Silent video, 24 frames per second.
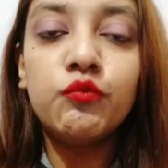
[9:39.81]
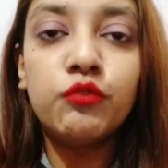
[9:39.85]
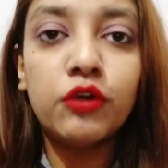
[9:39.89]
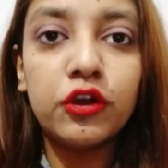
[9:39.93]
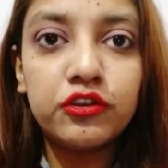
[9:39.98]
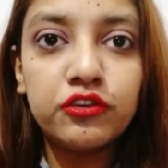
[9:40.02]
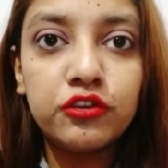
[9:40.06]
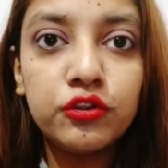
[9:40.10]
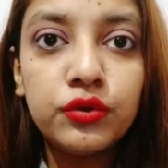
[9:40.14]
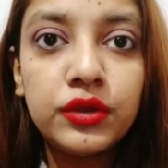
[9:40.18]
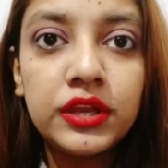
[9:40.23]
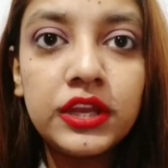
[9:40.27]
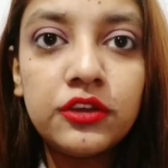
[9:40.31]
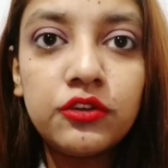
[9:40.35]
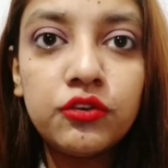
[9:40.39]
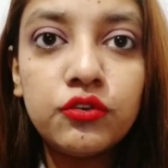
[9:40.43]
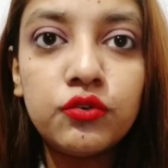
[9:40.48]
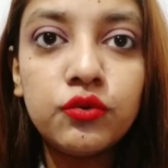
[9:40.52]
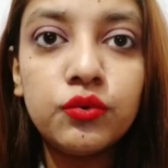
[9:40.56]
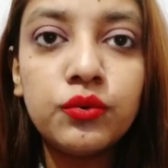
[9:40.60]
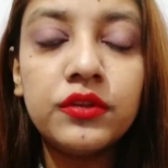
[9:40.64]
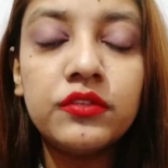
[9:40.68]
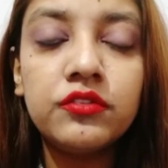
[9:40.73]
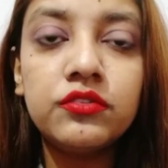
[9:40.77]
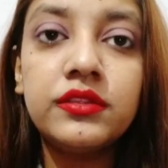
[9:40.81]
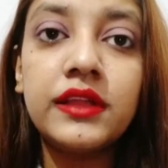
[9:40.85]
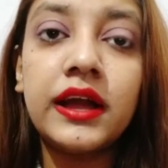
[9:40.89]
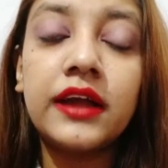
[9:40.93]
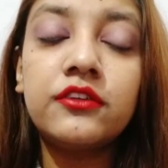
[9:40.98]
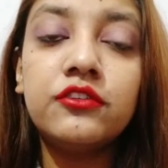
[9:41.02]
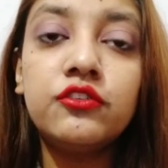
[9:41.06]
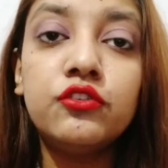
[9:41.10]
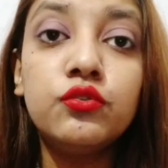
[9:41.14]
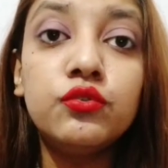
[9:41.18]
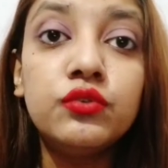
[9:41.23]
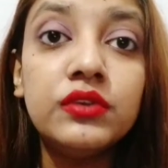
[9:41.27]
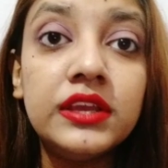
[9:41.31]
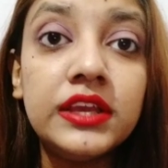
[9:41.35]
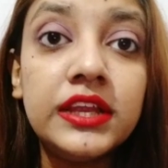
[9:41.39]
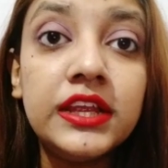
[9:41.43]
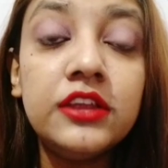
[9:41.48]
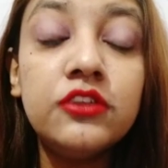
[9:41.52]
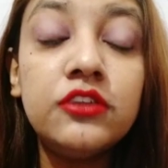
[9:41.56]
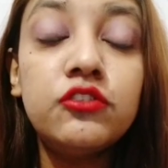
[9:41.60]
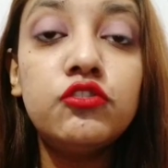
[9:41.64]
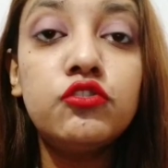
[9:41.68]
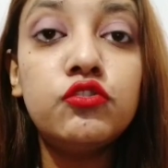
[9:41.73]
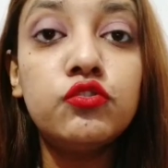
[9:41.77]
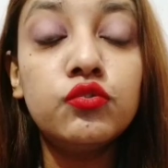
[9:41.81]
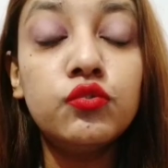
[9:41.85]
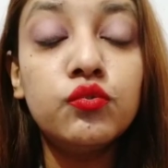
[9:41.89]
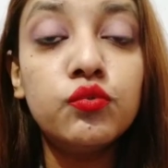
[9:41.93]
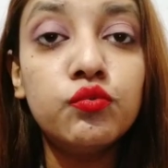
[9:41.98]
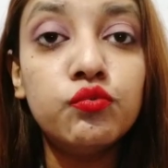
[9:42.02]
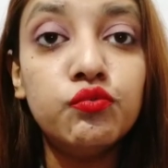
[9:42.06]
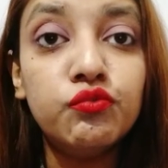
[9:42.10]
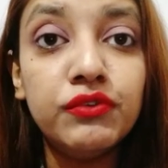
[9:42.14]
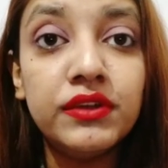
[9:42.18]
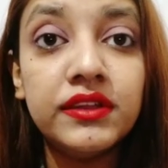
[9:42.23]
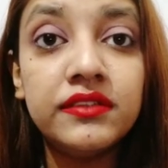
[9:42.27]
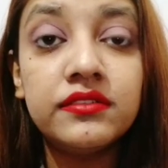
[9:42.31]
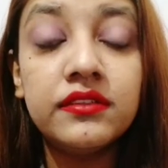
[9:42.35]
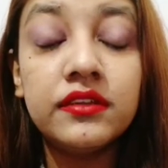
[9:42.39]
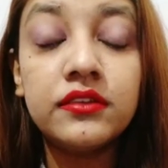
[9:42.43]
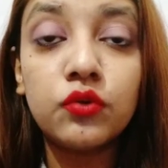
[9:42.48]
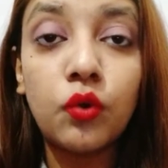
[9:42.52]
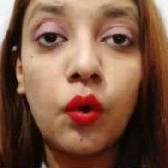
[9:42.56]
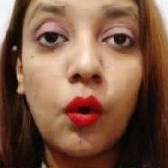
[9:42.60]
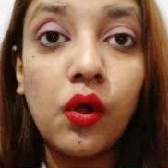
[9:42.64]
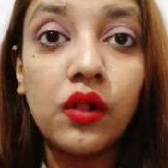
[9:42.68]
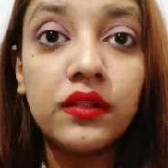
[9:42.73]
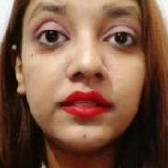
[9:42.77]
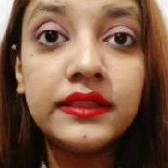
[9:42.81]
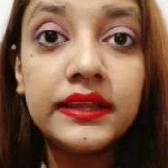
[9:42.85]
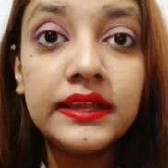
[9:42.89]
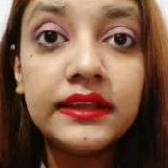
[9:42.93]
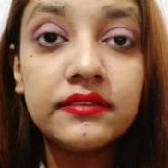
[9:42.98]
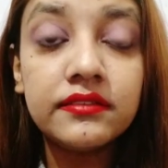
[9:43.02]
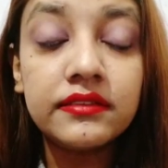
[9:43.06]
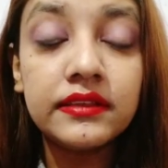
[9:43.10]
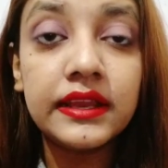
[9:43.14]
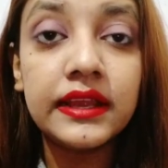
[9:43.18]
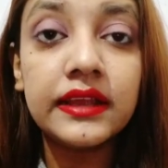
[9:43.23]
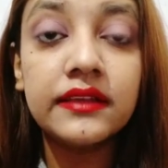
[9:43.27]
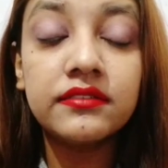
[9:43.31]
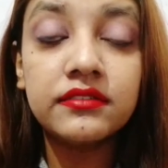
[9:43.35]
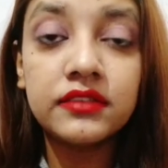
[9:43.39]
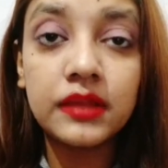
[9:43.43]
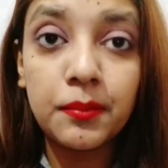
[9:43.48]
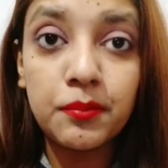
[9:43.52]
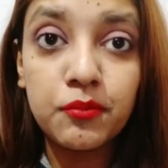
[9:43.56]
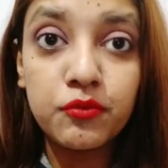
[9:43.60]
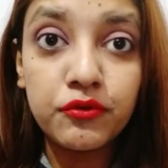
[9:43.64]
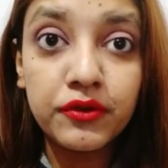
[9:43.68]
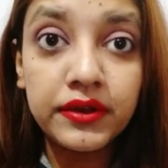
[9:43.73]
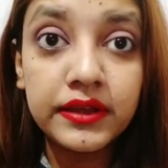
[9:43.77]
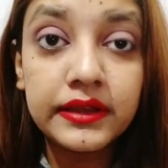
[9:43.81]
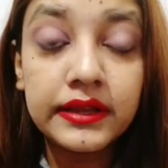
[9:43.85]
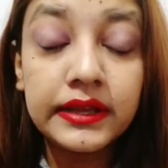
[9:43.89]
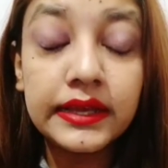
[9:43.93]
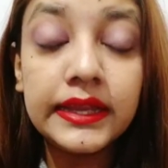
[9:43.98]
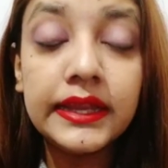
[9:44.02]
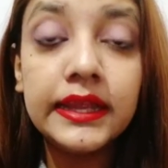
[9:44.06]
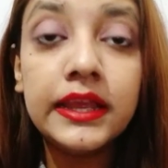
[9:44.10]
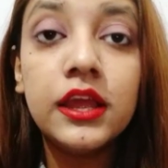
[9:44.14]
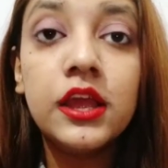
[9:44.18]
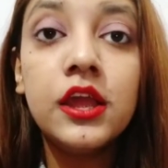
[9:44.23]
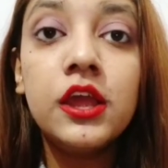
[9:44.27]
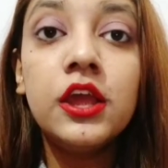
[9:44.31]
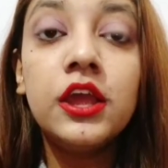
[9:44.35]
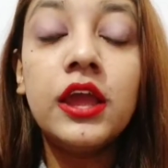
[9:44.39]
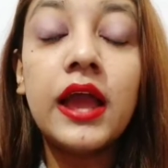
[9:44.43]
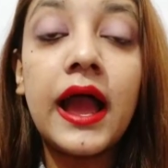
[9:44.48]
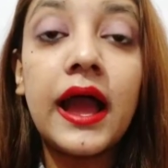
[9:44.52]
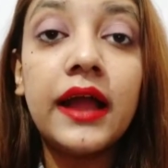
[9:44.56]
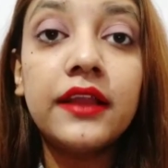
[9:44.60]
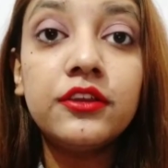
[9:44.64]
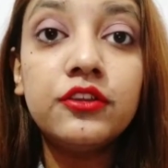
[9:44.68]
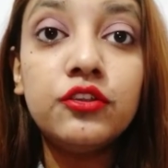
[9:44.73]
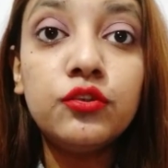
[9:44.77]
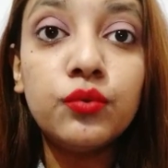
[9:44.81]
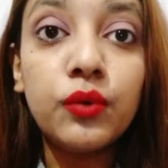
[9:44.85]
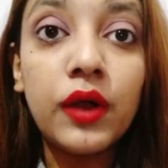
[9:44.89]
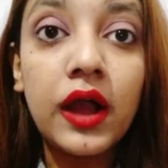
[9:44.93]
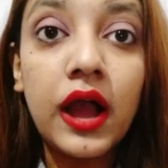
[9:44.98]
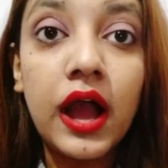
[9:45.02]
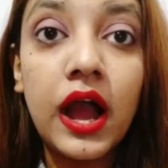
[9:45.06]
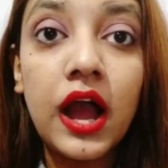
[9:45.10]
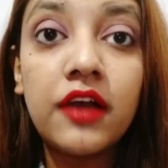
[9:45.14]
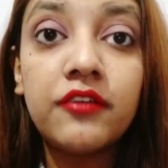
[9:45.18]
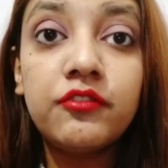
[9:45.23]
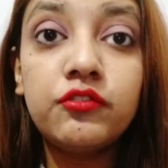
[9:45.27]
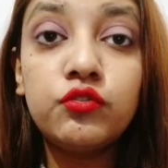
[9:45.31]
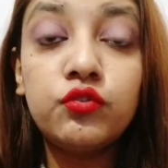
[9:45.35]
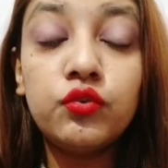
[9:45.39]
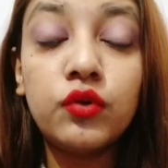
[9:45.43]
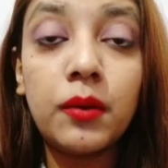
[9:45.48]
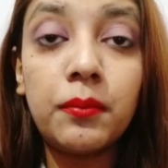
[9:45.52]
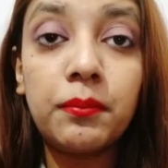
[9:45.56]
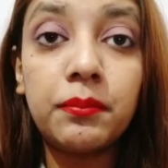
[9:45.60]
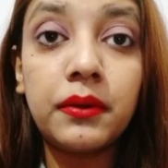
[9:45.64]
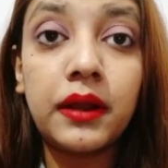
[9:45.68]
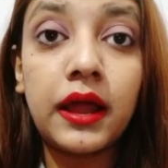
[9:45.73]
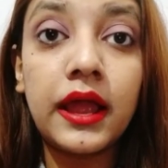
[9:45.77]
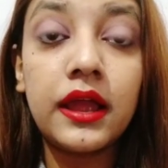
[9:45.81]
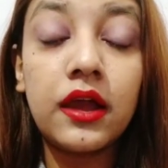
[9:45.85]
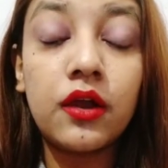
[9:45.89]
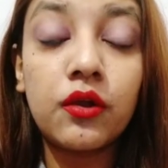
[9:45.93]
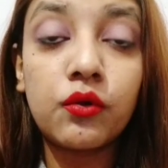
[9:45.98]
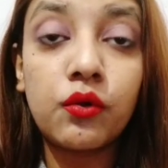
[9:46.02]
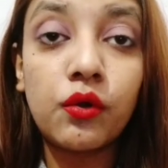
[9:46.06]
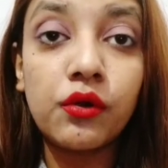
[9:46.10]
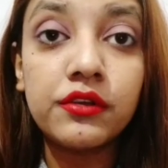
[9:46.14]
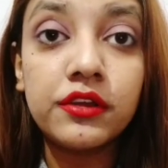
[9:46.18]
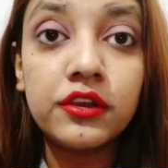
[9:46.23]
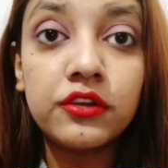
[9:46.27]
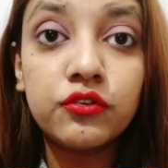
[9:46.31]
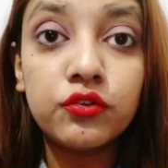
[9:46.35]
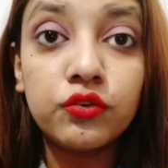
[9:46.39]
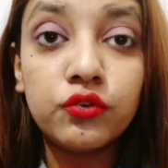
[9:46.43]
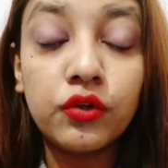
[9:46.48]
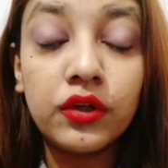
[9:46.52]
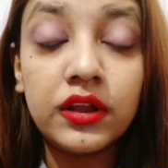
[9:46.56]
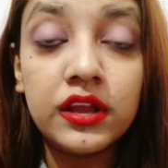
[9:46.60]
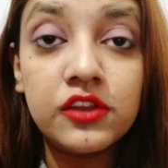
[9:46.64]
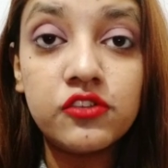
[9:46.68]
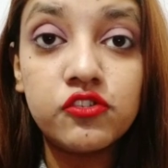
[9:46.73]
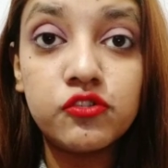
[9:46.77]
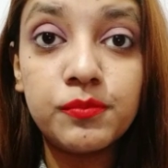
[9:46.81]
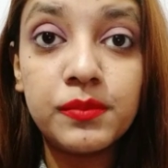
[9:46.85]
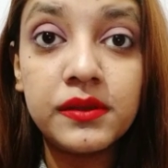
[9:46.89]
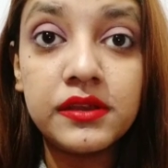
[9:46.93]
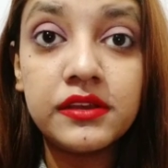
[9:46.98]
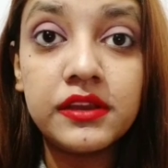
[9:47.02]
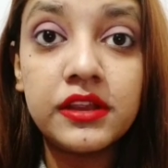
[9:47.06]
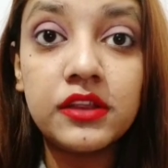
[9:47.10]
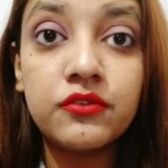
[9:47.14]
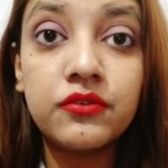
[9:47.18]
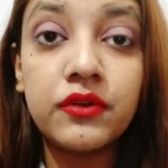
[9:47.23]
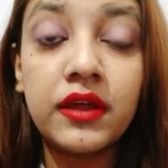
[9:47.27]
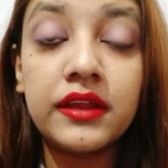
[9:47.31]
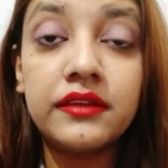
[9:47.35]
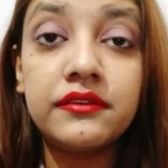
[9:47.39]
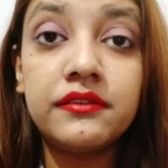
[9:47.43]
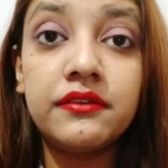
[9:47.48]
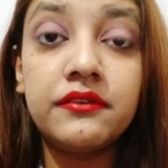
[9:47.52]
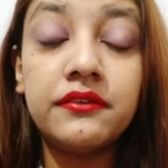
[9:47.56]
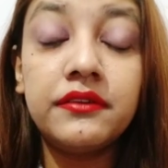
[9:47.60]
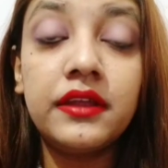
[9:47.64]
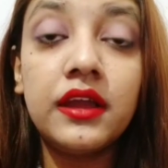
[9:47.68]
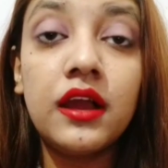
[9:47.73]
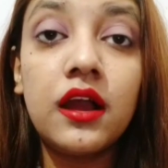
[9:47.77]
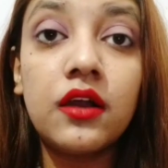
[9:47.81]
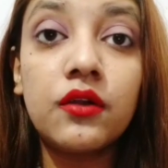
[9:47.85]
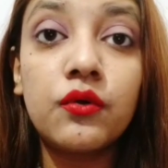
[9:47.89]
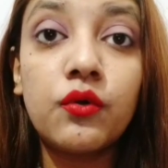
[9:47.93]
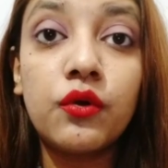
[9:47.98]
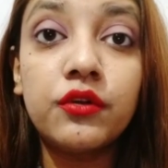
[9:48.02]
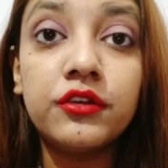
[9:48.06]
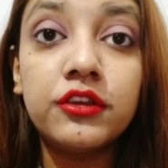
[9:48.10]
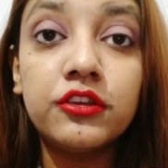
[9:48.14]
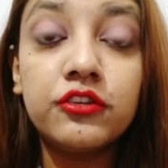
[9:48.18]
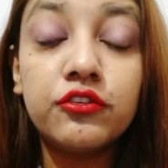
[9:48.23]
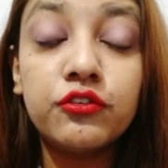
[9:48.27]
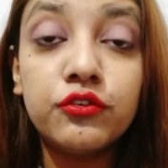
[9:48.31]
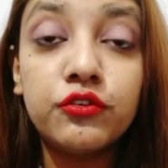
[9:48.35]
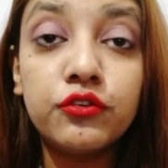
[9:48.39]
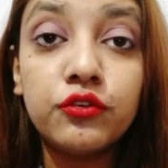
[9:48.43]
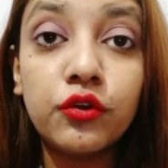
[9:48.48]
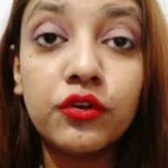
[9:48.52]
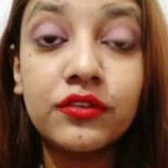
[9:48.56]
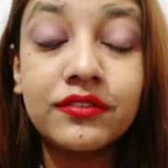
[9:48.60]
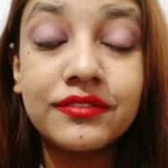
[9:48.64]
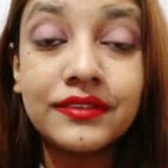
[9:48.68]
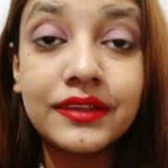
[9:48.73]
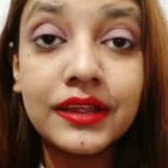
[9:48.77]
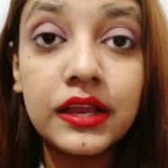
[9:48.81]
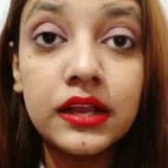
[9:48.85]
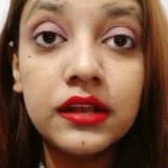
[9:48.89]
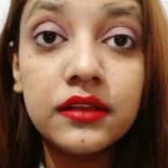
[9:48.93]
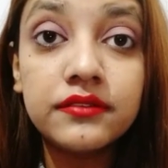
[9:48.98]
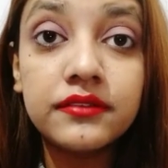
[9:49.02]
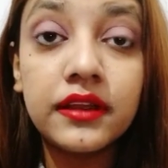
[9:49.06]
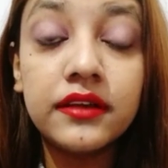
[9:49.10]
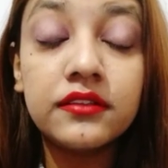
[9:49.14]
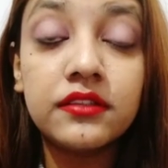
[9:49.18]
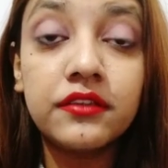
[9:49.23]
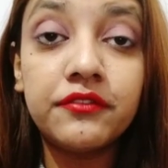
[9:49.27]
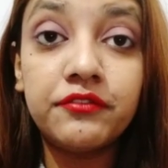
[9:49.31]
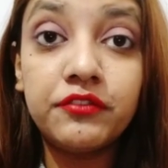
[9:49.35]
What you need to do is that you need to visit all these links separately and you have to apply according to your eligibility eligibility criteria according to your skill sets.